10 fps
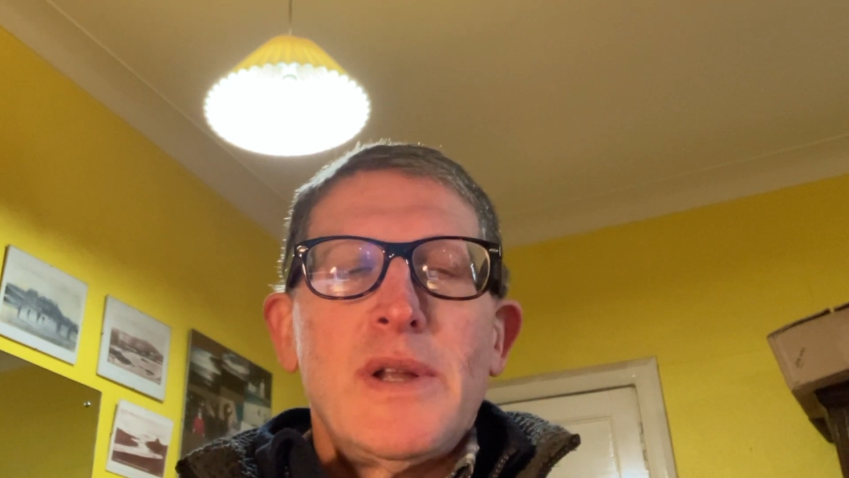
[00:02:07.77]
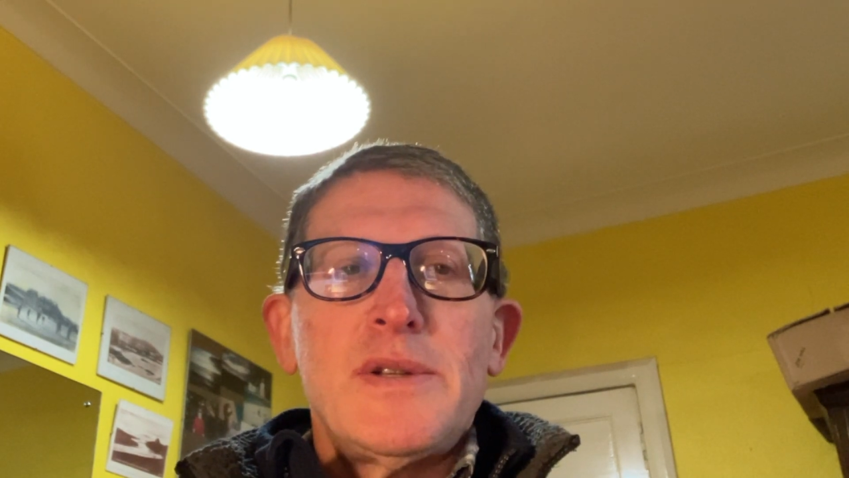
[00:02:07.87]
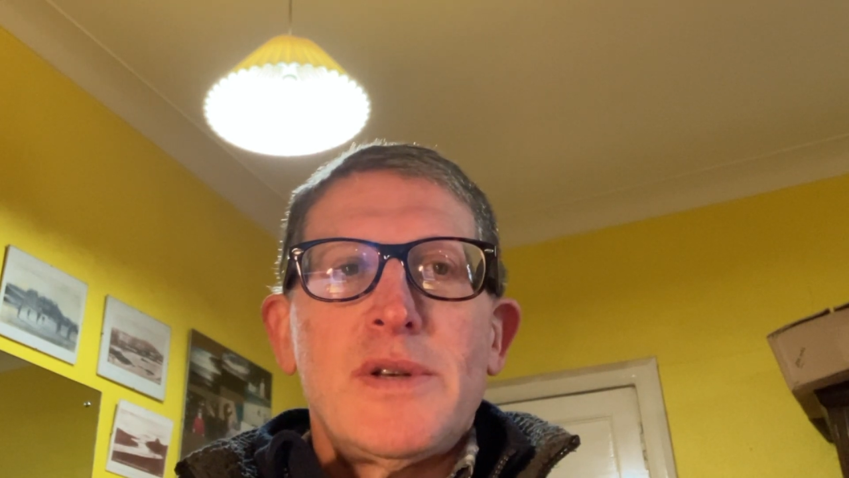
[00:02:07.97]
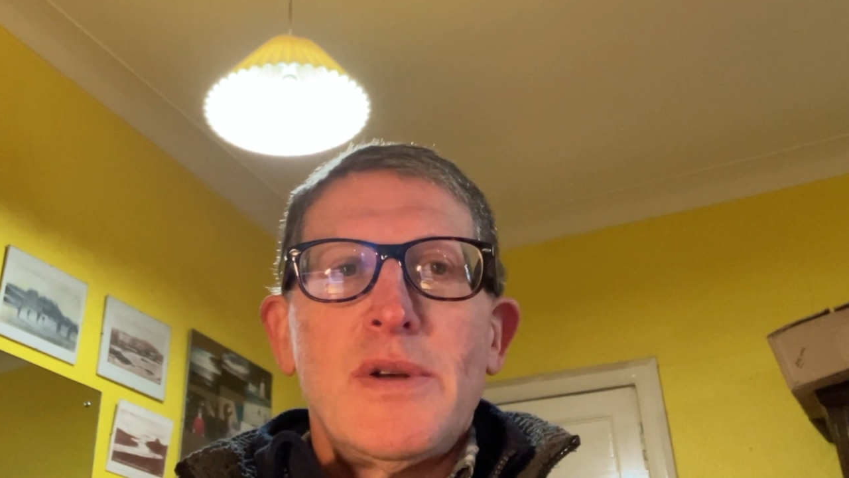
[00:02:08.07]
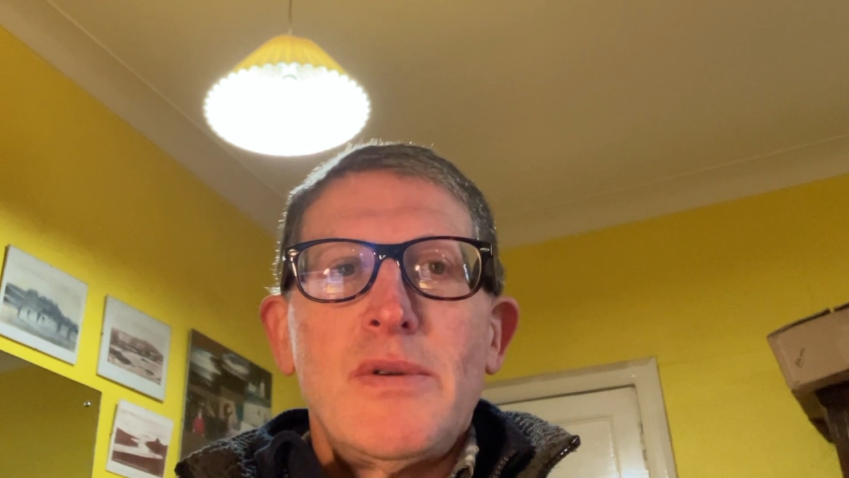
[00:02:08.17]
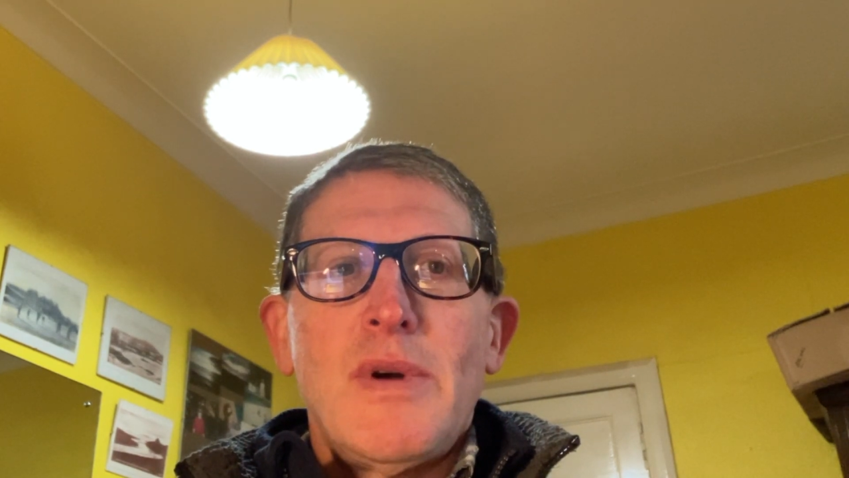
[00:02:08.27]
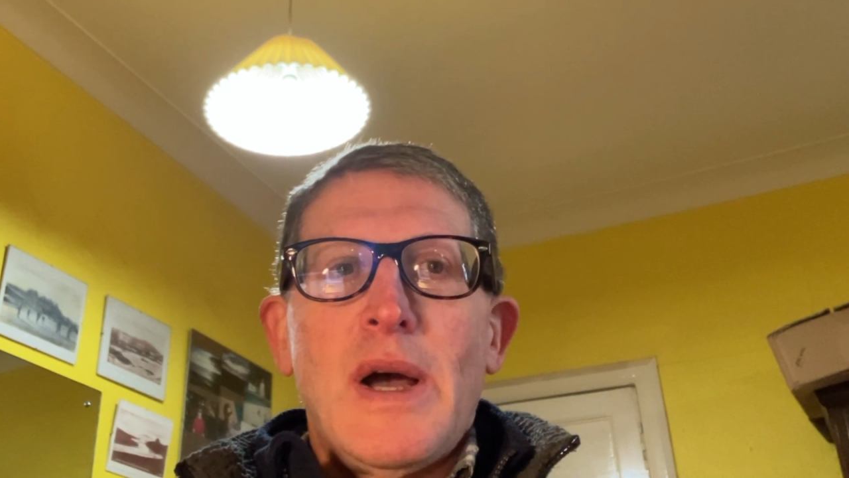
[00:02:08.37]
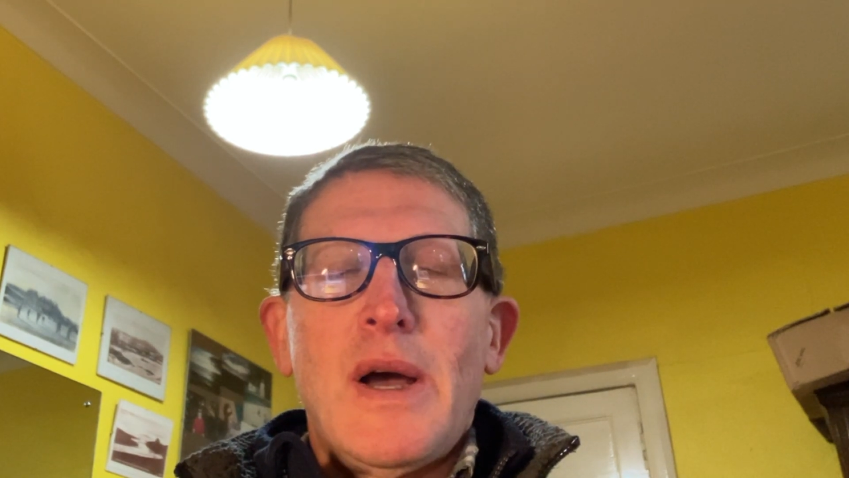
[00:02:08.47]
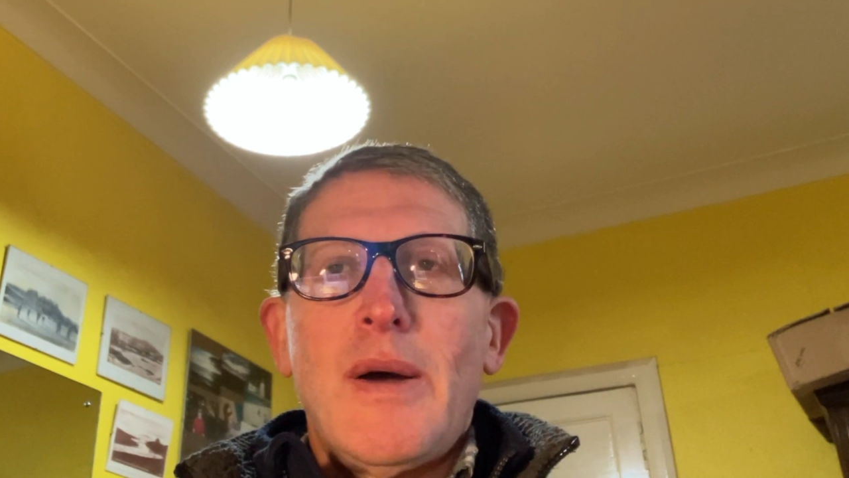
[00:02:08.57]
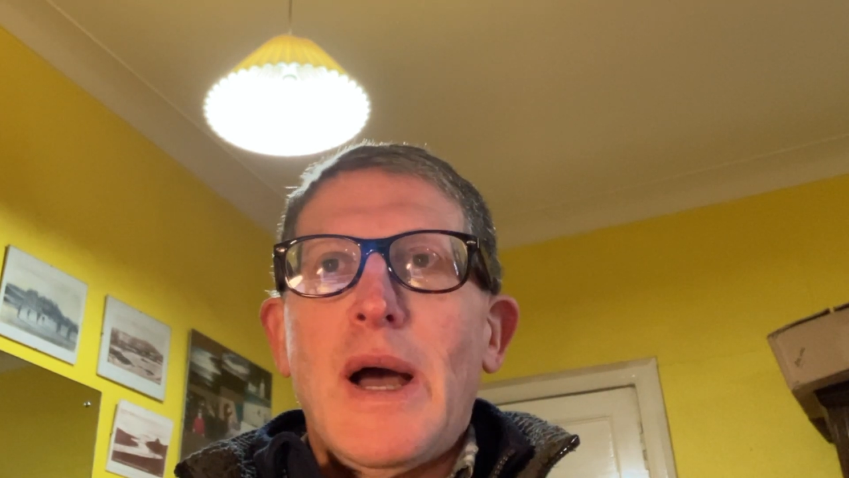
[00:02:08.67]
into
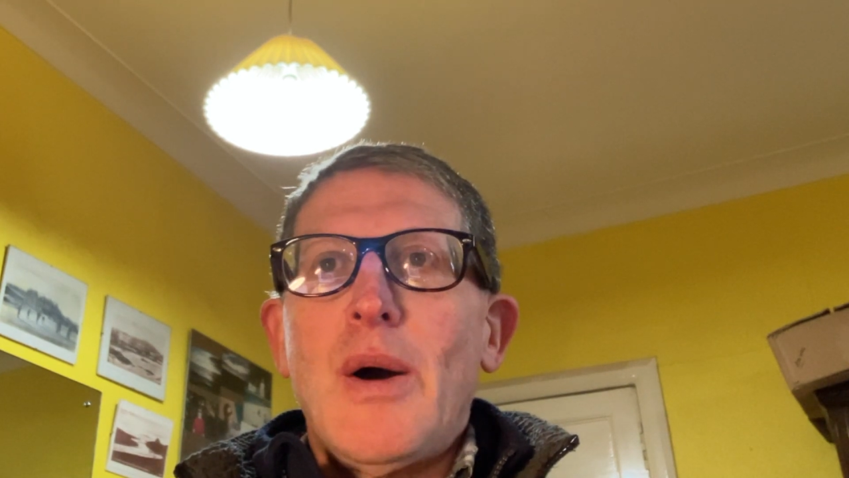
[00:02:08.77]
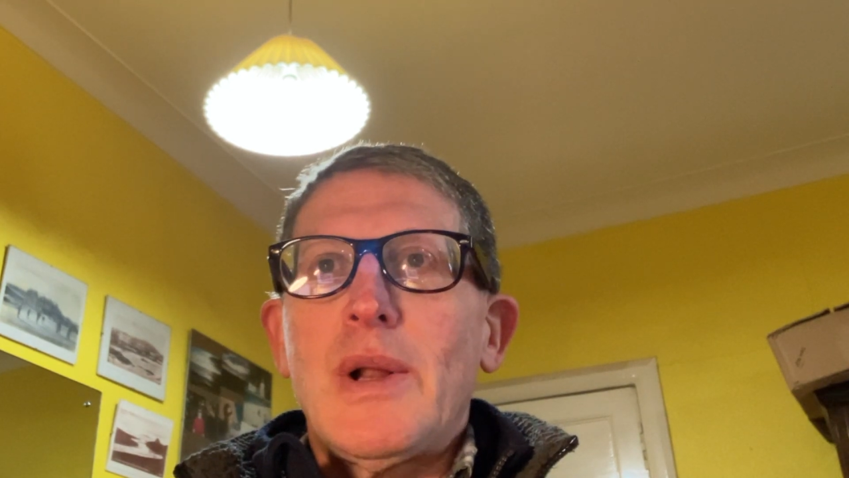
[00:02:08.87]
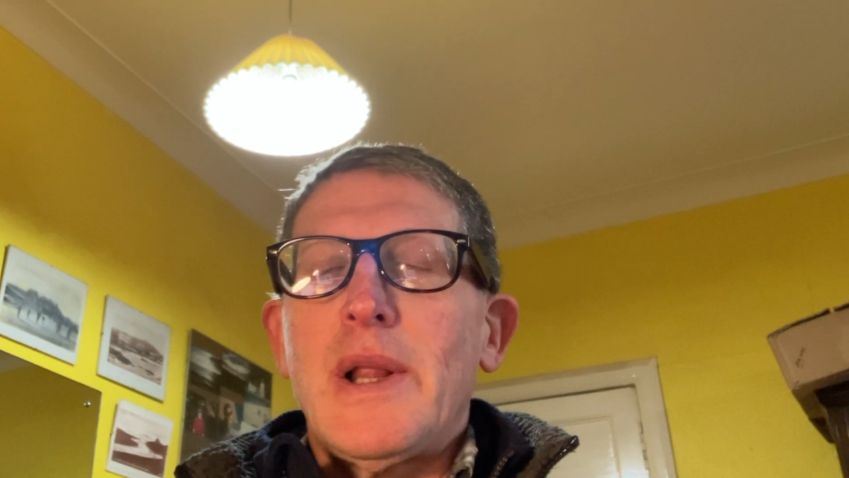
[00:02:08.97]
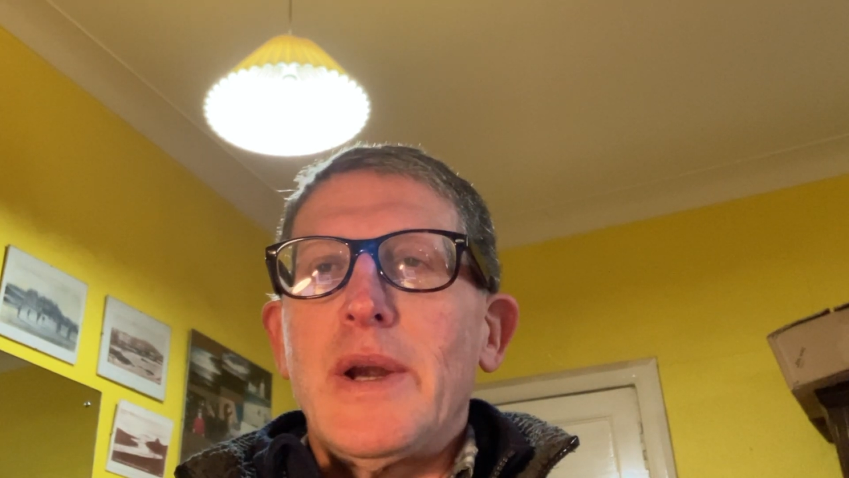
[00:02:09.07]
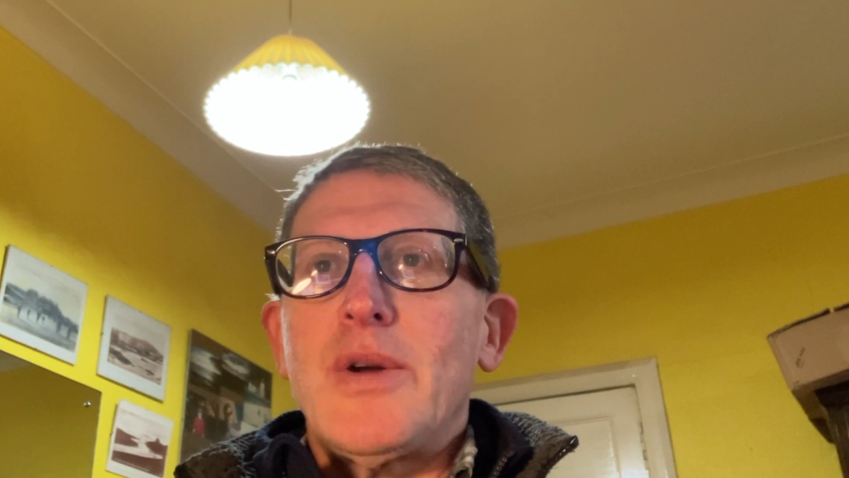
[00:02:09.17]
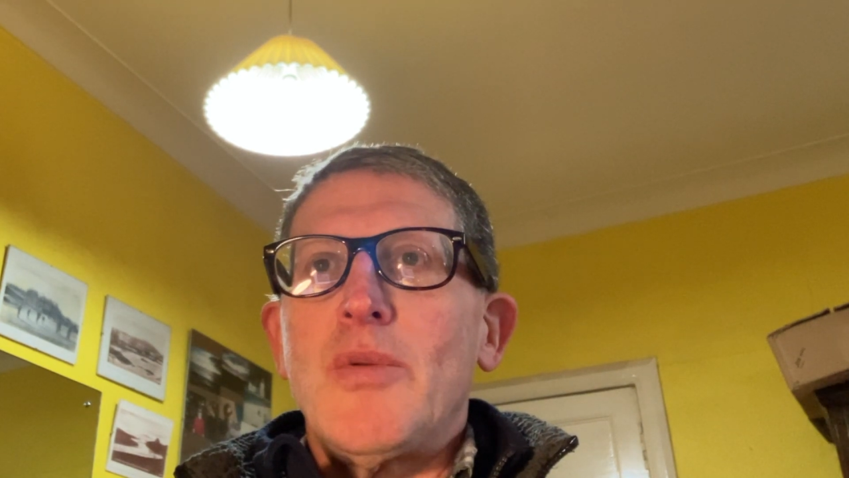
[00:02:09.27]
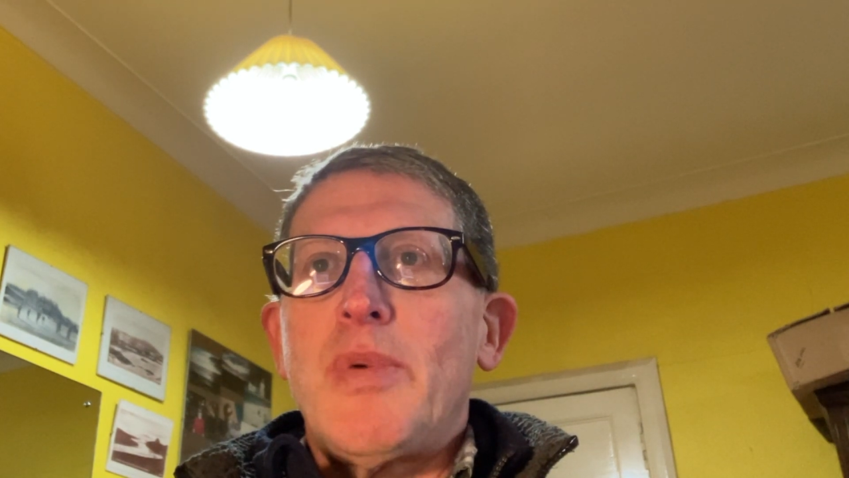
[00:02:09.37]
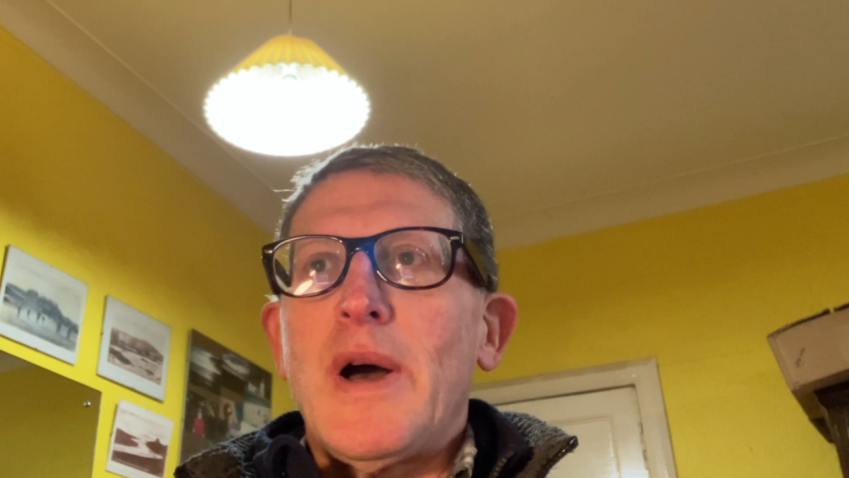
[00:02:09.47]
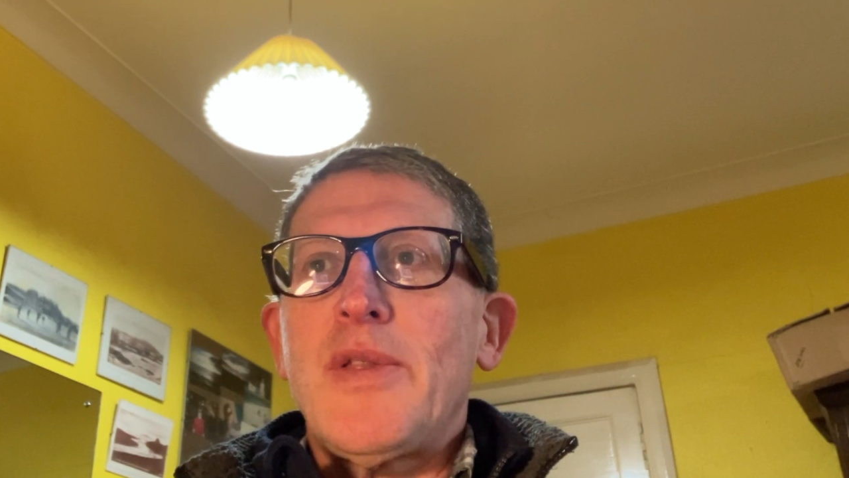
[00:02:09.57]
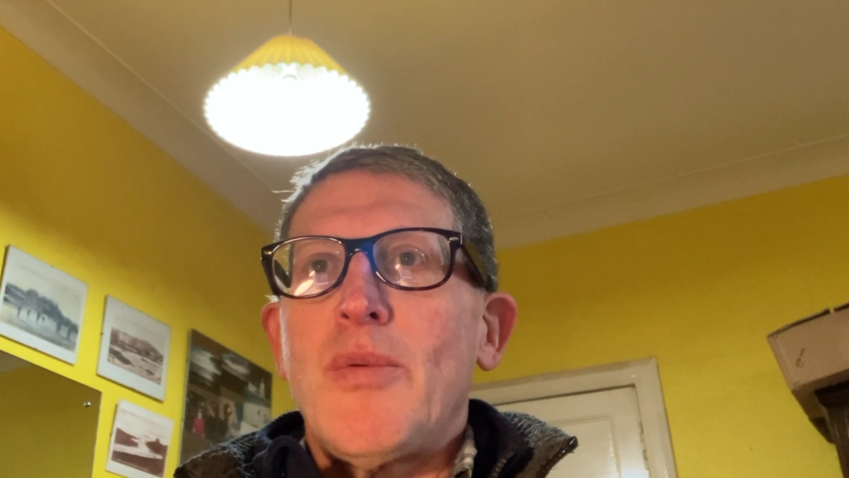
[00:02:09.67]
our clinical
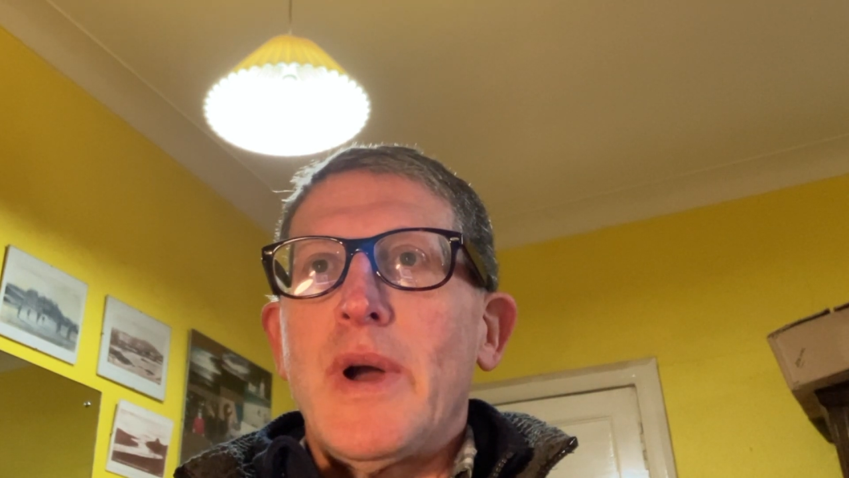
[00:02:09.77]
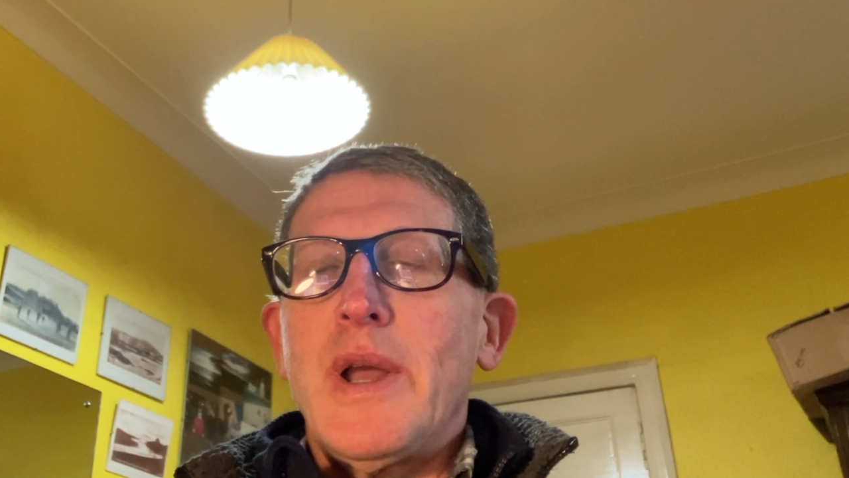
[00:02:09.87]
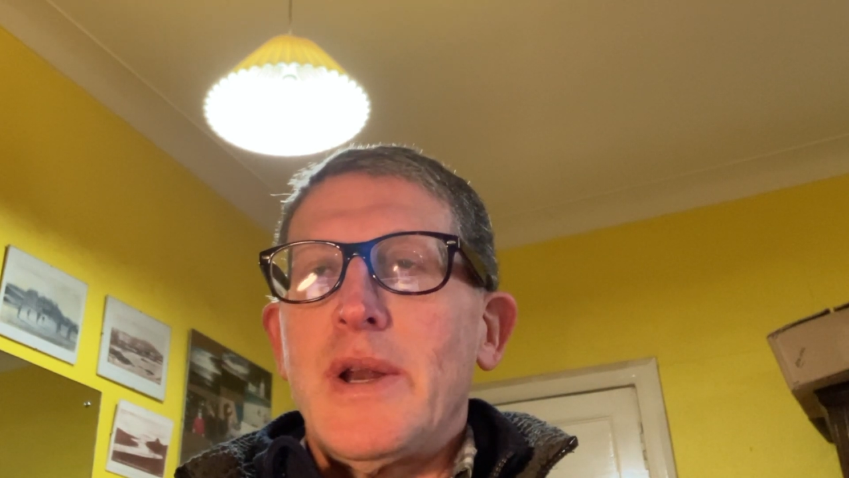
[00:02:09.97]
pathway